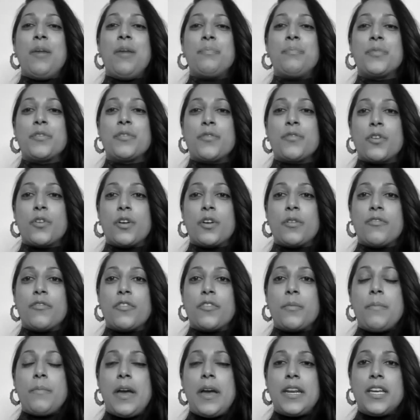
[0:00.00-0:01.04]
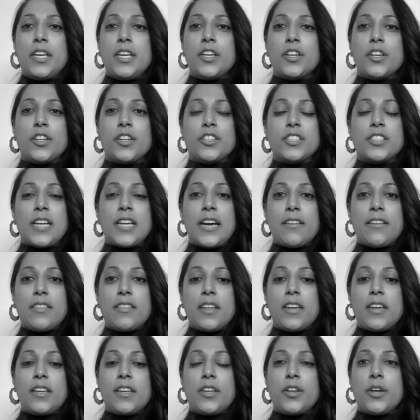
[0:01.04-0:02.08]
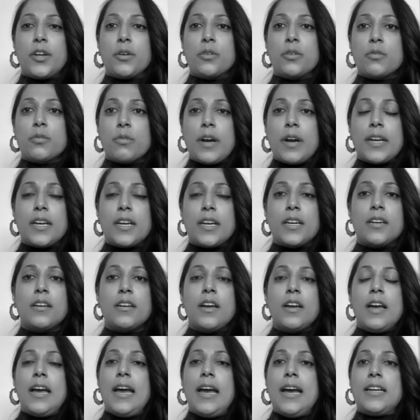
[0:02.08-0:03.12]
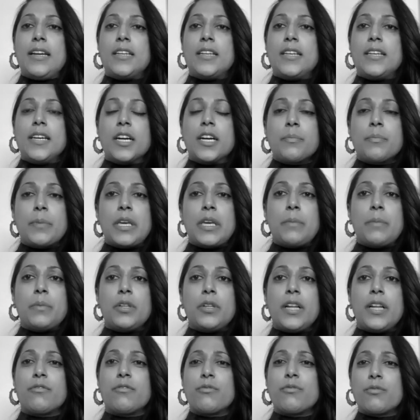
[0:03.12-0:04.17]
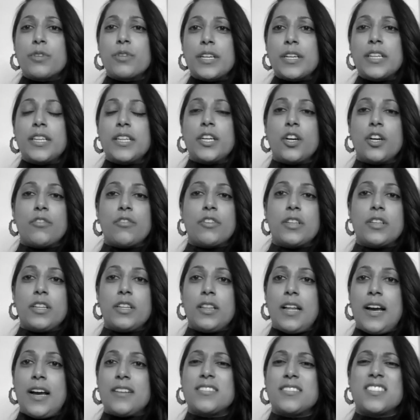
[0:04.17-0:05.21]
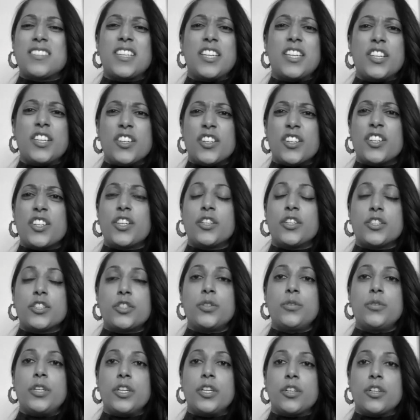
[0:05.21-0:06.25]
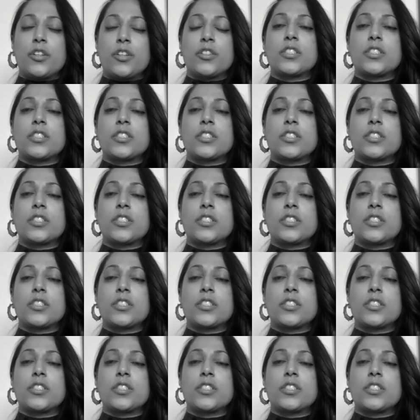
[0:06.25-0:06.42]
for many years. I think, Greta and young people have really, over the last year, 2 years,